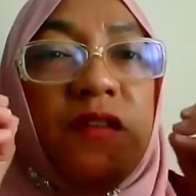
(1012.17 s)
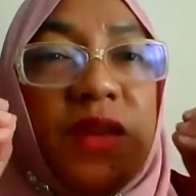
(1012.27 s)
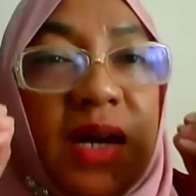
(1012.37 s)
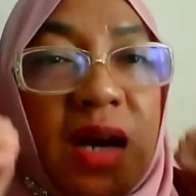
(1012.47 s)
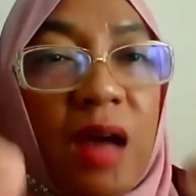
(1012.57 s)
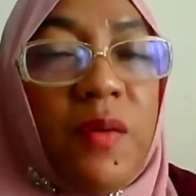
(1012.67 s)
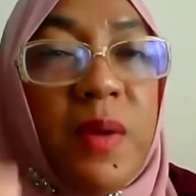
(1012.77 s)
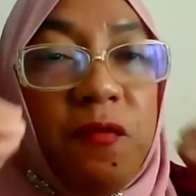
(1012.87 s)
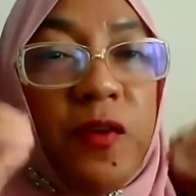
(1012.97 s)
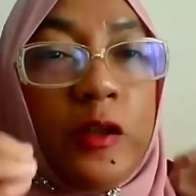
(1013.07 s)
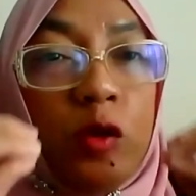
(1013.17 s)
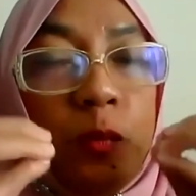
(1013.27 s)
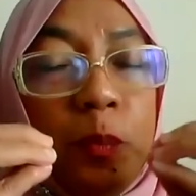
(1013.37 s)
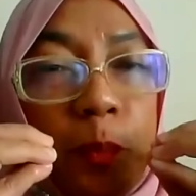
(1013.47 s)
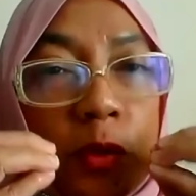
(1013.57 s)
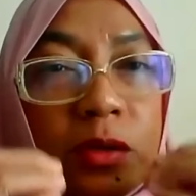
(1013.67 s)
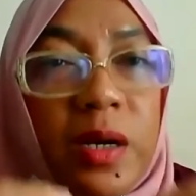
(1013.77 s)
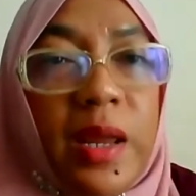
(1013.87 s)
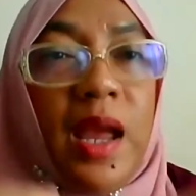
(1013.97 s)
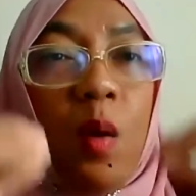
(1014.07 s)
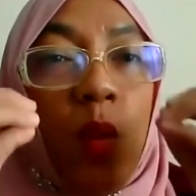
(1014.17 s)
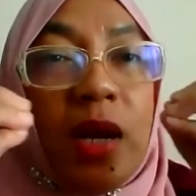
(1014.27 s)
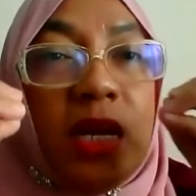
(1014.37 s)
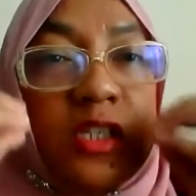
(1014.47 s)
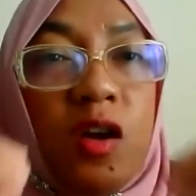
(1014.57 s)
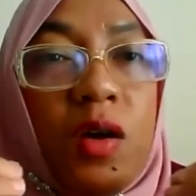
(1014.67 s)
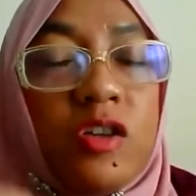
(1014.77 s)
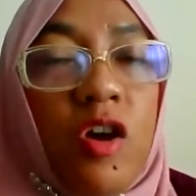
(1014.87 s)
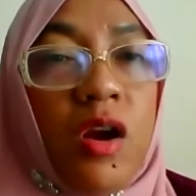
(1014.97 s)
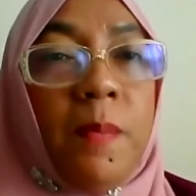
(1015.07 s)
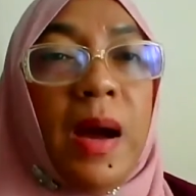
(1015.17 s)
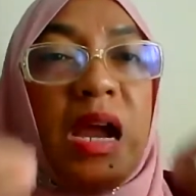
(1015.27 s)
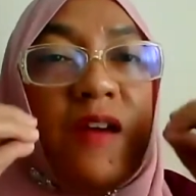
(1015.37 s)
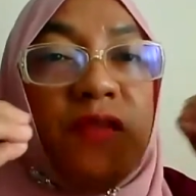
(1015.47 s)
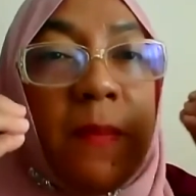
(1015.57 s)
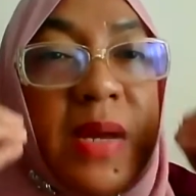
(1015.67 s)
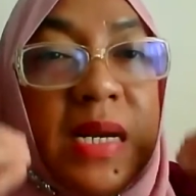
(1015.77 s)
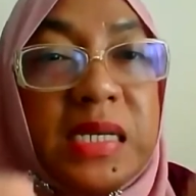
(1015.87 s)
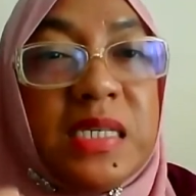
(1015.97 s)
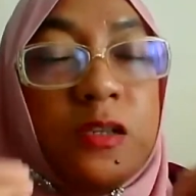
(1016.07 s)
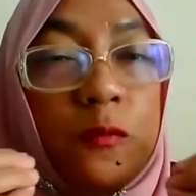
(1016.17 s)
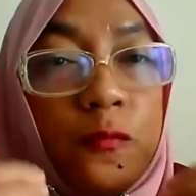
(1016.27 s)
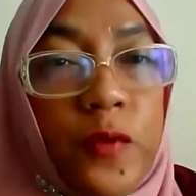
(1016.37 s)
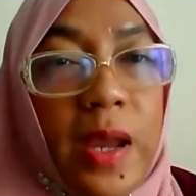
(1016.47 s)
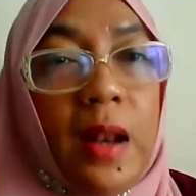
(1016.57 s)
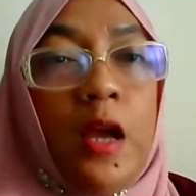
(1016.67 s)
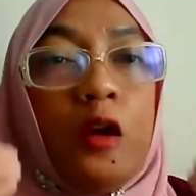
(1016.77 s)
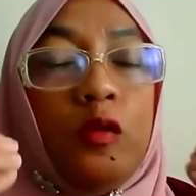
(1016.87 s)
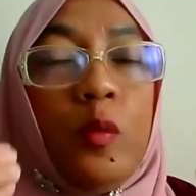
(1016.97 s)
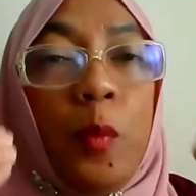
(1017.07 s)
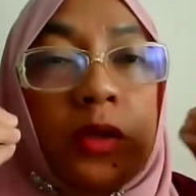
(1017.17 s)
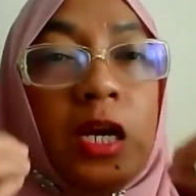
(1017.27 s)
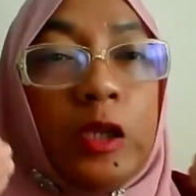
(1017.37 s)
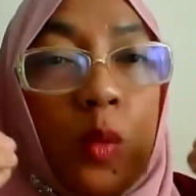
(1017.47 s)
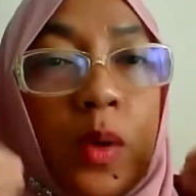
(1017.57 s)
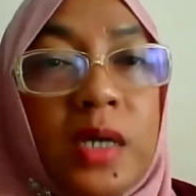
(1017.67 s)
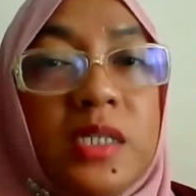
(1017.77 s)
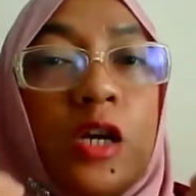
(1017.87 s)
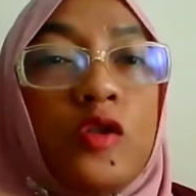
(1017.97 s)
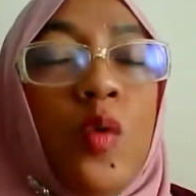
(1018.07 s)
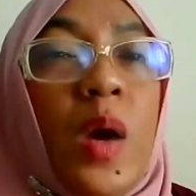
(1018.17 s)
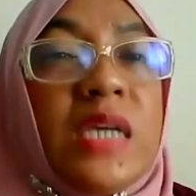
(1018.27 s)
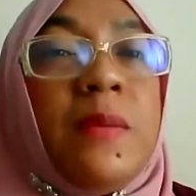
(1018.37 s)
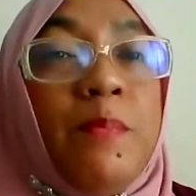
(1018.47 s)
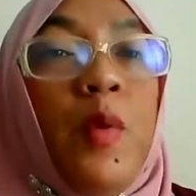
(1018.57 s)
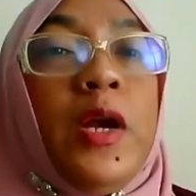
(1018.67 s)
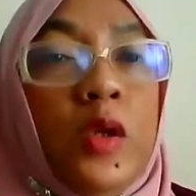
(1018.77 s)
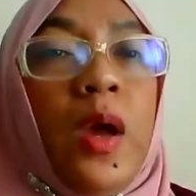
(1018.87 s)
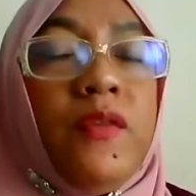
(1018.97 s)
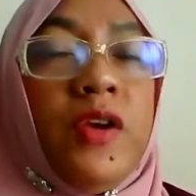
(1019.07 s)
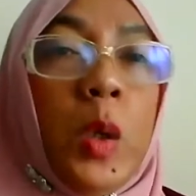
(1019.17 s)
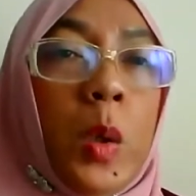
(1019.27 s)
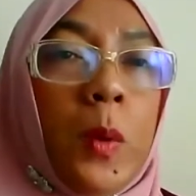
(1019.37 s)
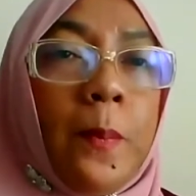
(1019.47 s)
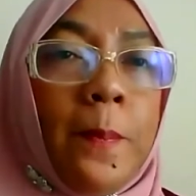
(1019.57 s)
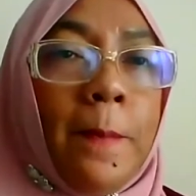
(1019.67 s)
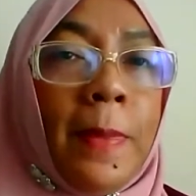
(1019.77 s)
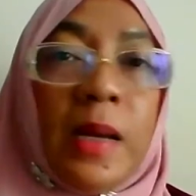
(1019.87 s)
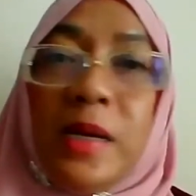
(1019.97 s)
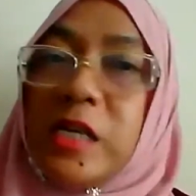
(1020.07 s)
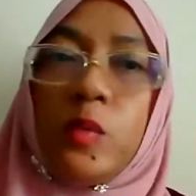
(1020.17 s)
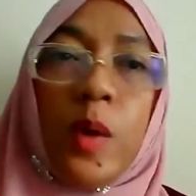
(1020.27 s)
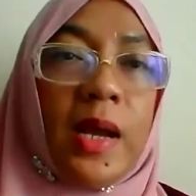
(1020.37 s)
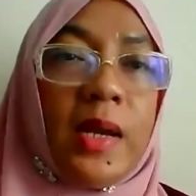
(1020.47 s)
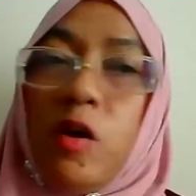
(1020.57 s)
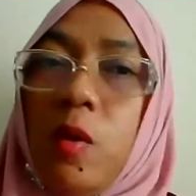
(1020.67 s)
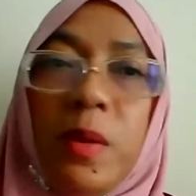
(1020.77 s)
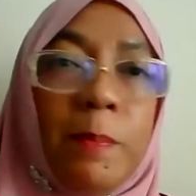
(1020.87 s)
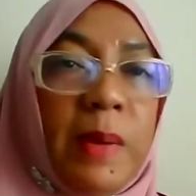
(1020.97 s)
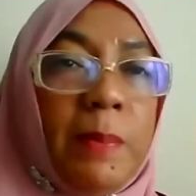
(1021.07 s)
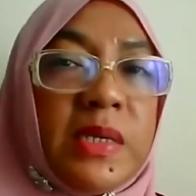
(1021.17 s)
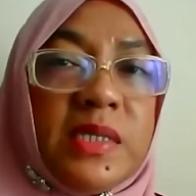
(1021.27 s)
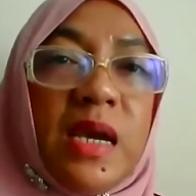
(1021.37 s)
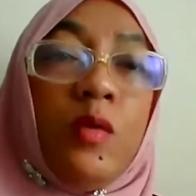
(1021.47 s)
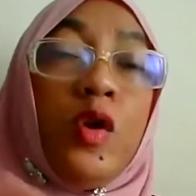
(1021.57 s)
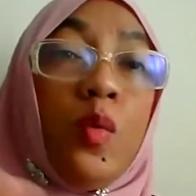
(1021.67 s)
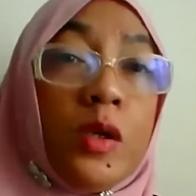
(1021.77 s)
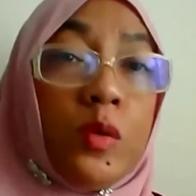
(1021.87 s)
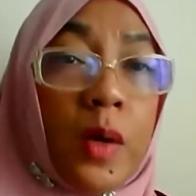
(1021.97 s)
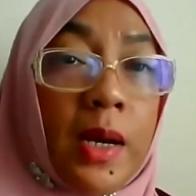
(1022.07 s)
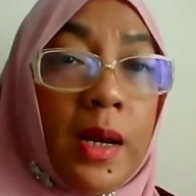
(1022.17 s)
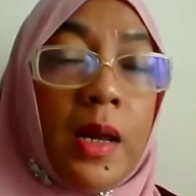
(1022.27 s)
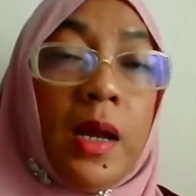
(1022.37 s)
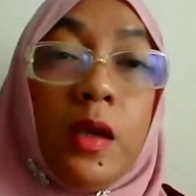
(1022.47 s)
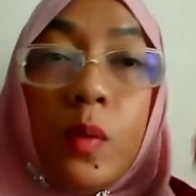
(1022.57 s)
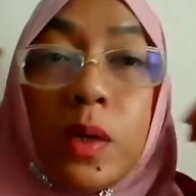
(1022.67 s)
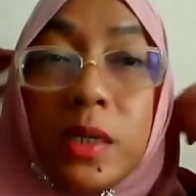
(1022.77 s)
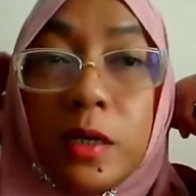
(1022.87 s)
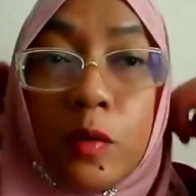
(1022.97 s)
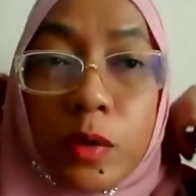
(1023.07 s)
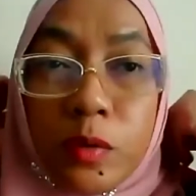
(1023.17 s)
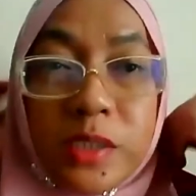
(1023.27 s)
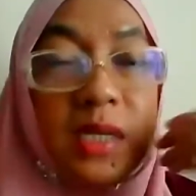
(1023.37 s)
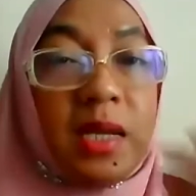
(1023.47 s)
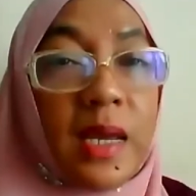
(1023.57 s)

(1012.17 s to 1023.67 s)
if the government fail to portray what is law is all about if the ministers fail to portray to us so what's the point to having law that's why the normal people say, you want what? You want you want to see